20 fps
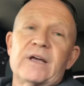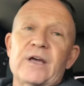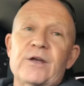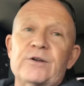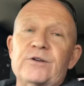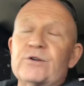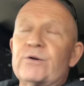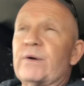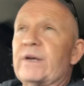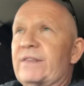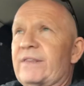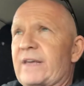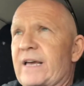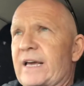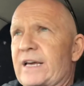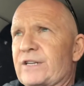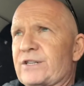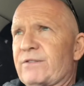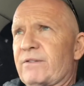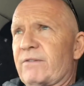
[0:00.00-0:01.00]
doing
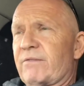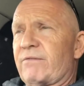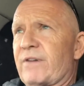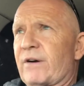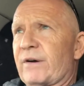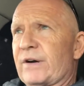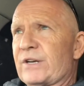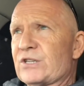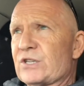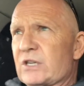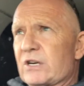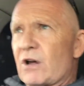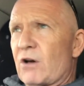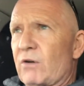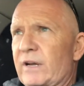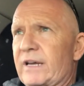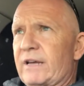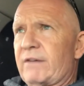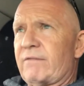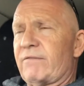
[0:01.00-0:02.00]
things very
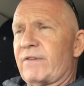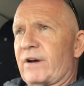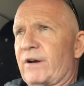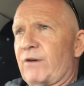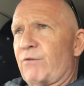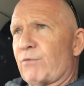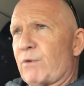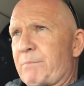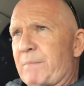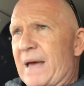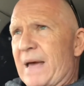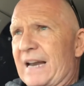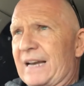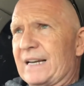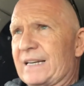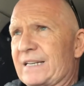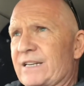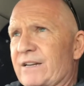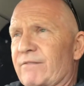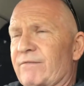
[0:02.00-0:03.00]
slowly, very
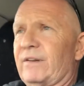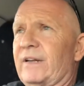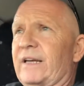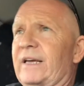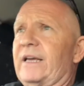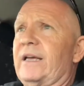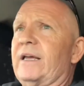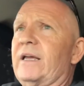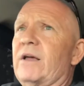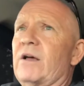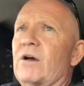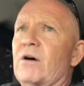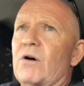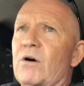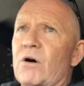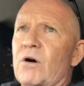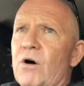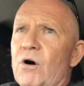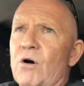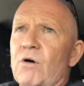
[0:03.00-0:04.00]
repetitively,
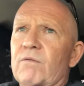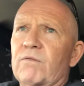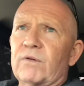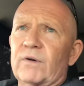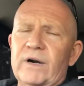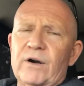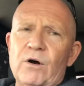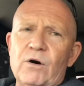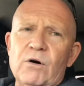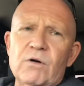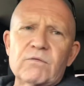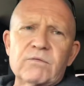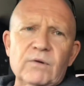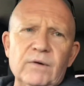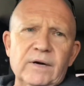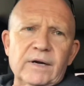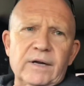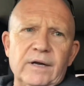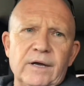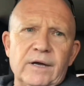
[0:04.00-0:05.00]
over and over
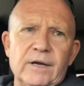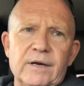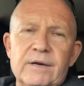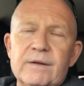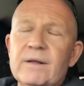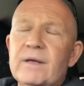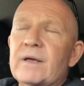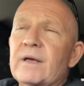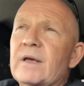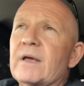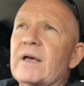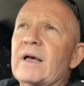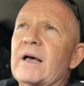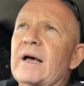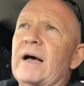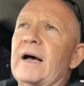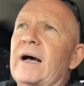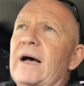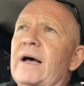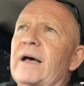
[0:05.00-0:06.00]
again.
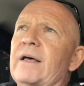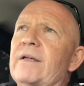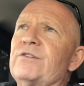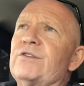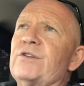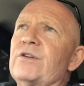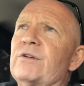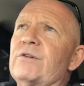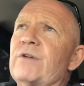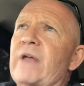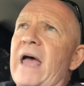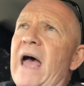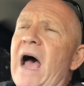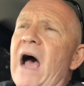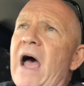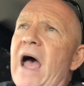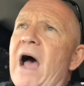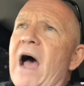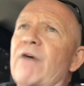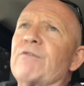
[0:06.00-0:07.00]

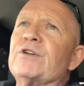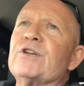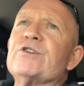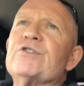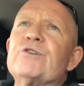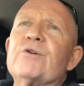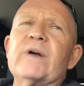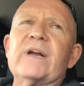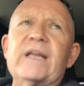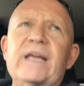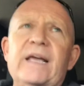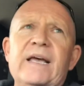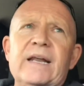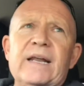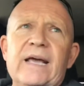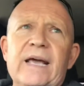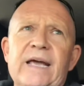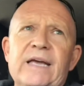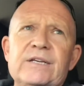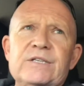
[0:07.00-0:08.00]
How to do it in
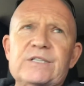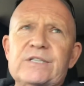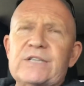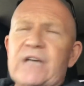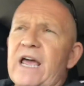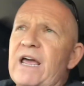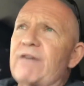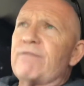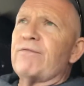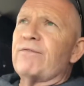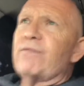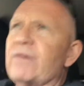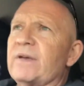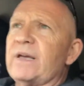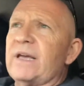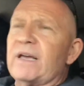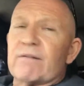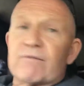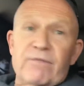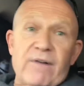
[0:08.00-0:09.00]
a safe
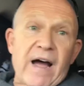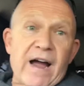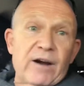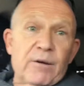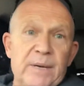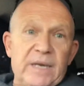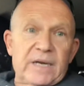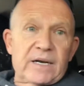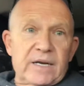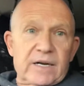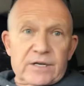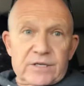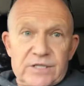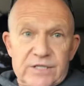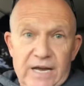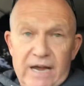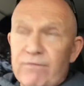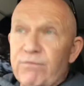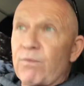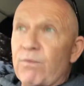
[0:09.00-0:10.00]
environment, in a
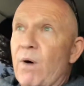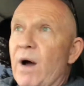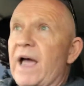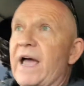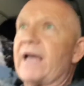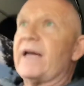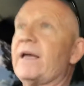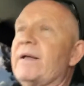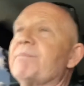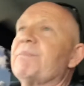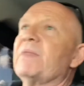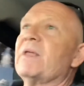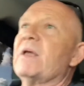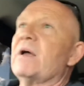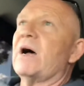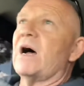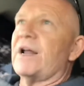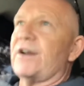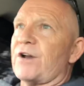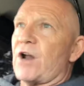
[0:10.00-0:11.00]
safe way,
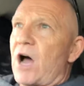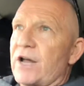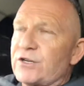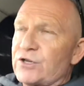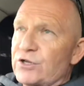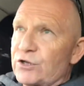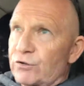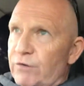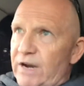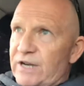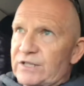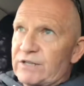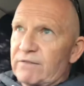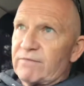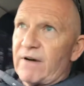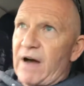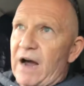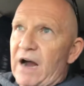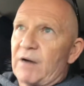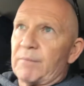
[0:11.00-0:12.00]
a non-stress
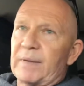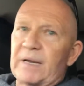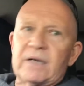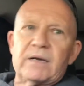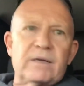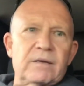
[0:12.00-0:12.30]
environment.